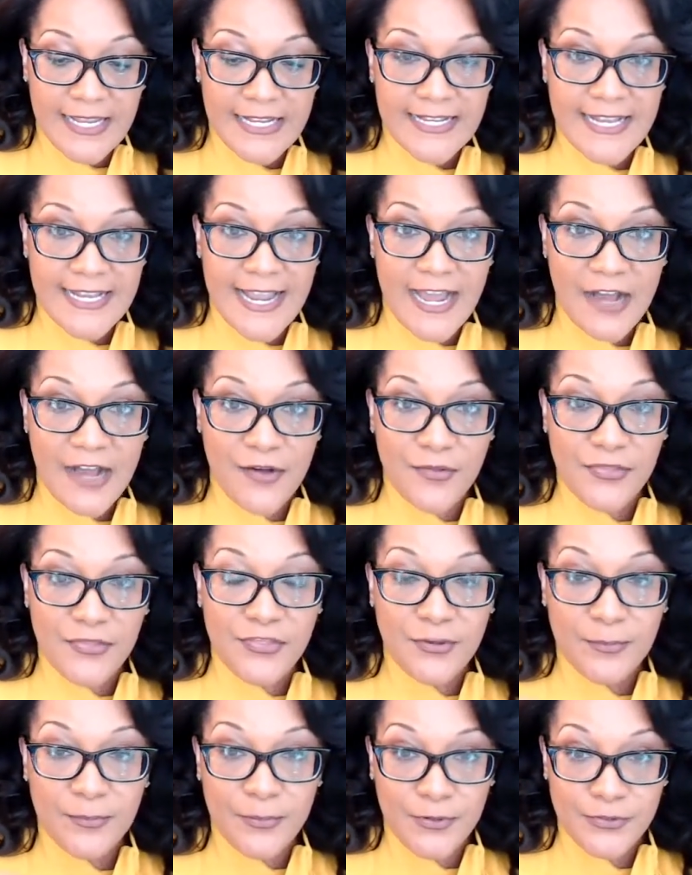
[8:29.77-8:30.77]
Now,
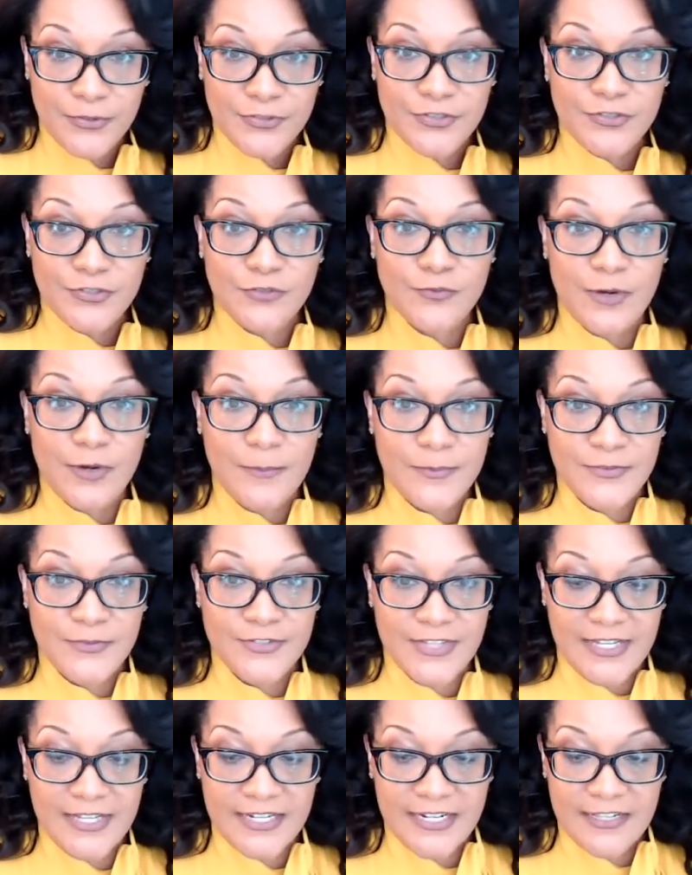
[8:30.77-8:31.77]
the personal
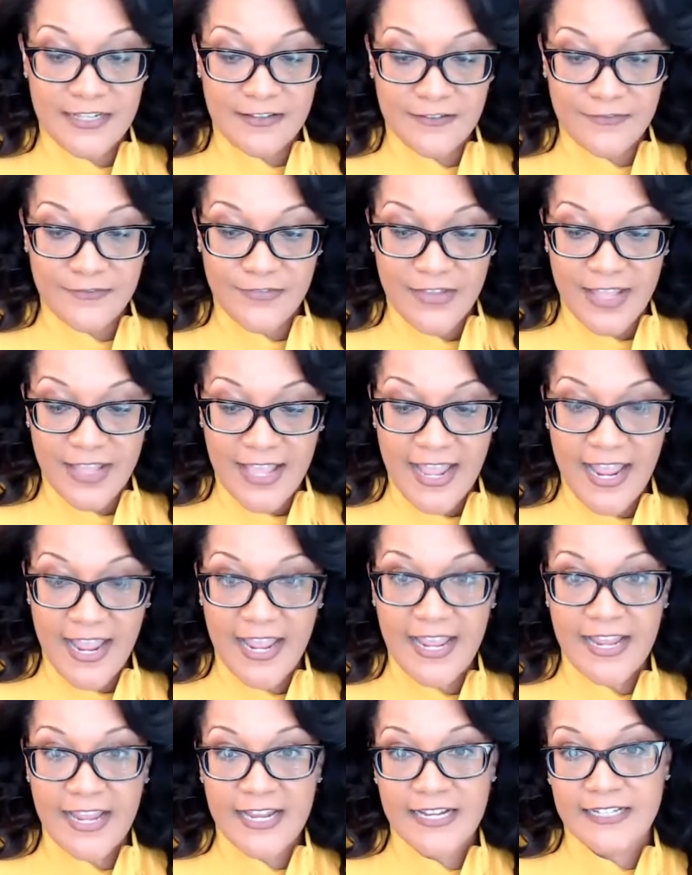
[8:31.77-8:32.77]
representative
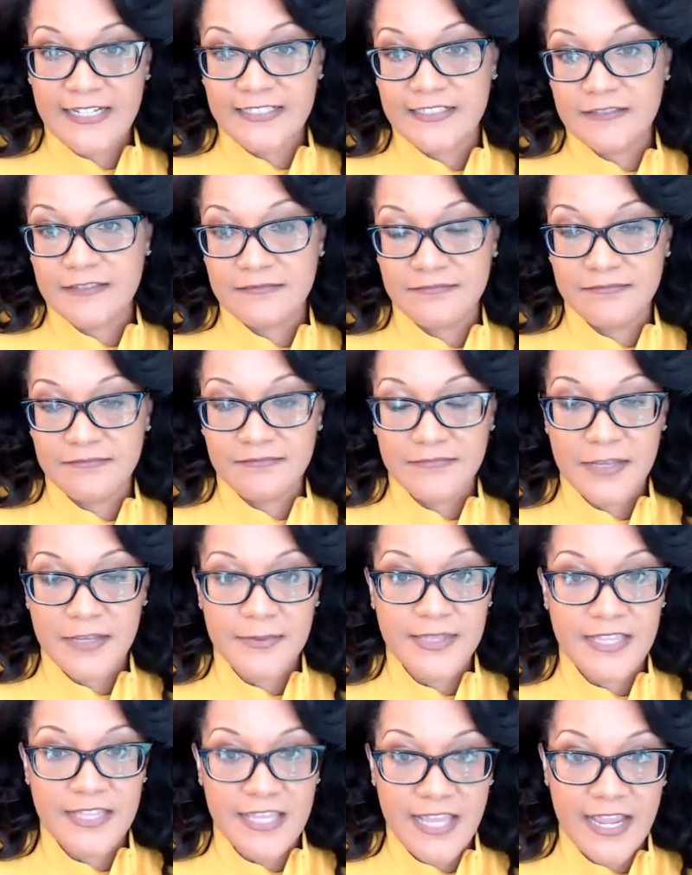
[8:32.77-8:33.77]
and
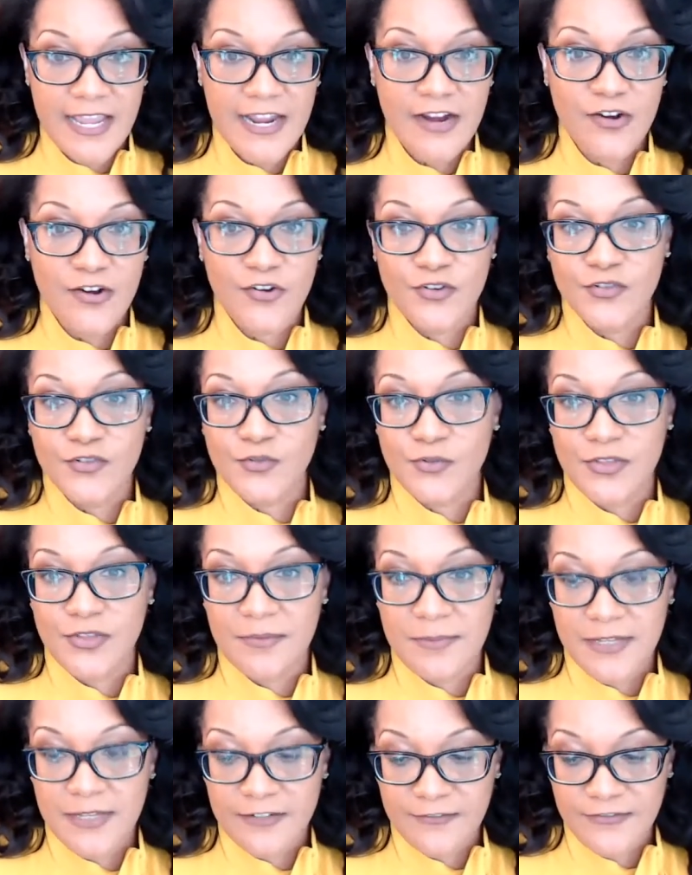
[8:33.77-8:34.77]
maybe the heirs or
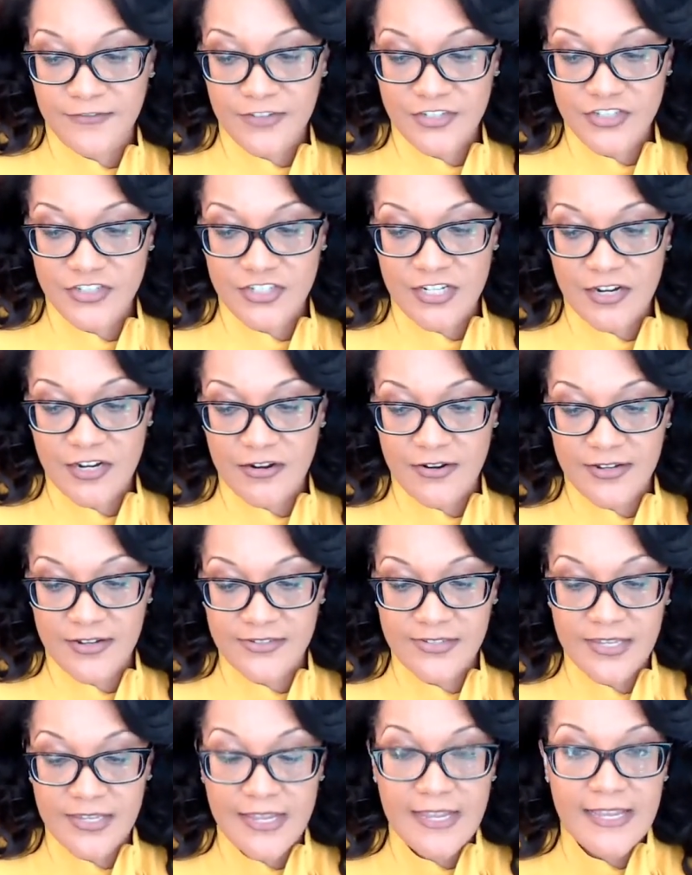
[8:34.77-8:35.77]
the
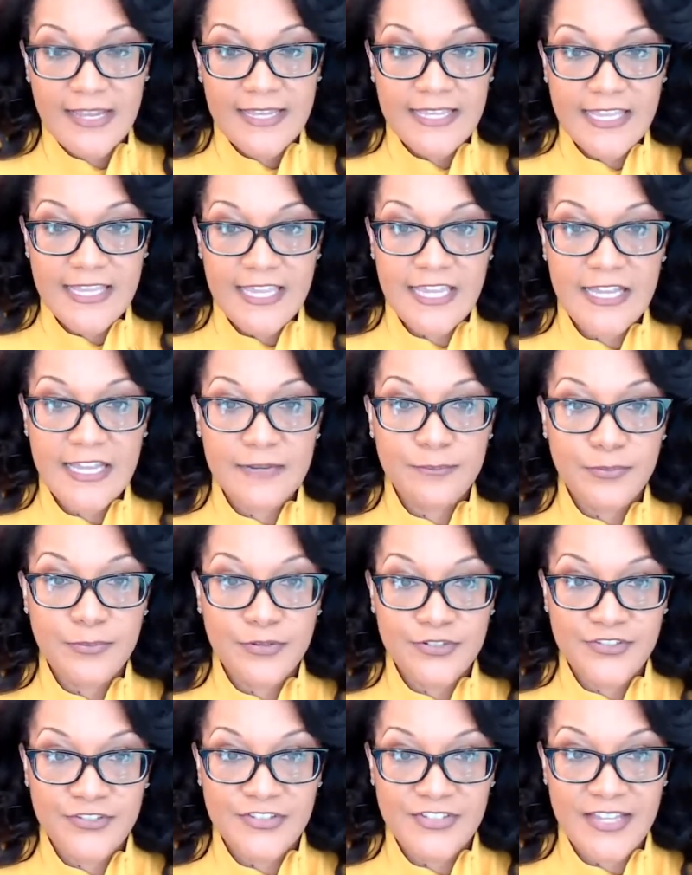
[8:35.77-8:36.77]
beneficiaries can
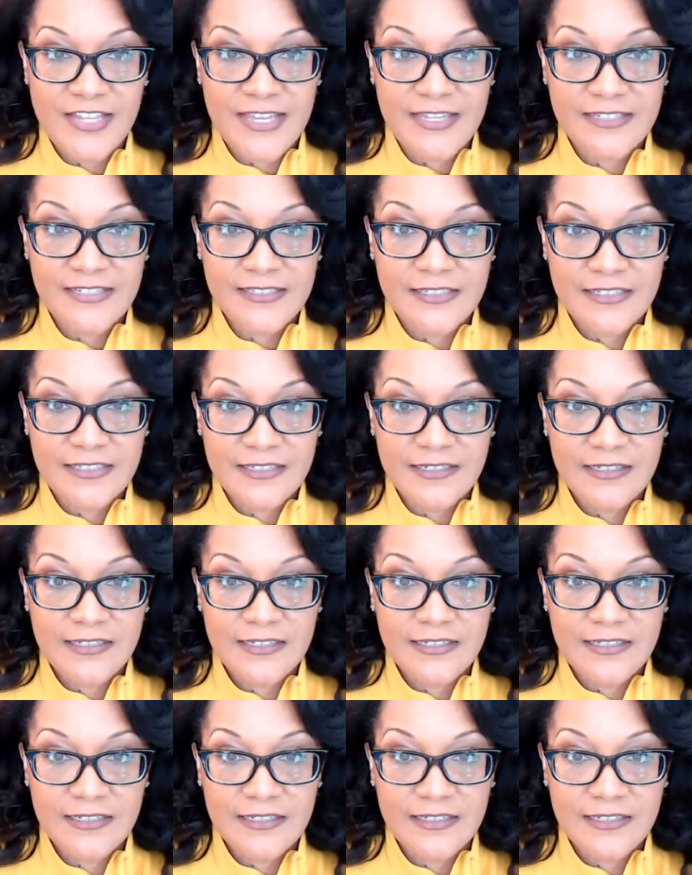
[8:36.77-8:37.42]
present